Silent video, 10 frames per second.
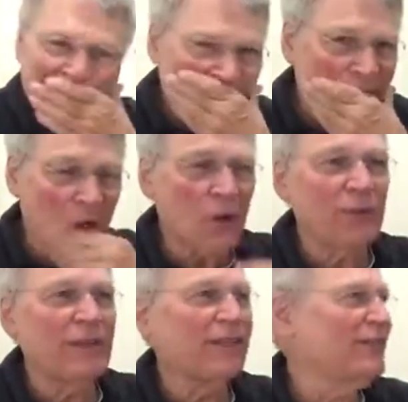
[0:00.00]

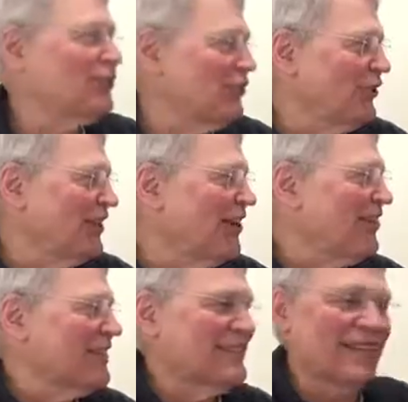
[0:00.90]
so you're doing,
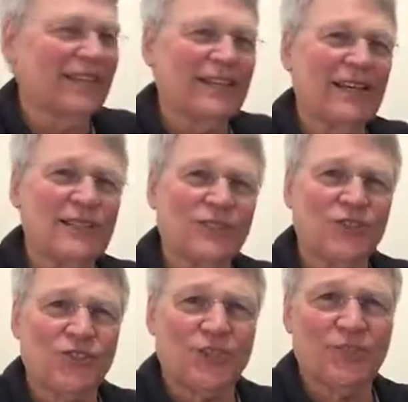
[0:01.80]
all this thing does
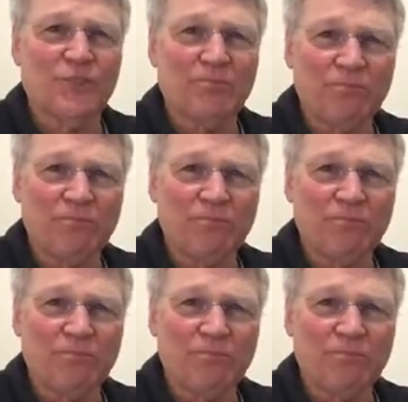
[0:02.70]
is just,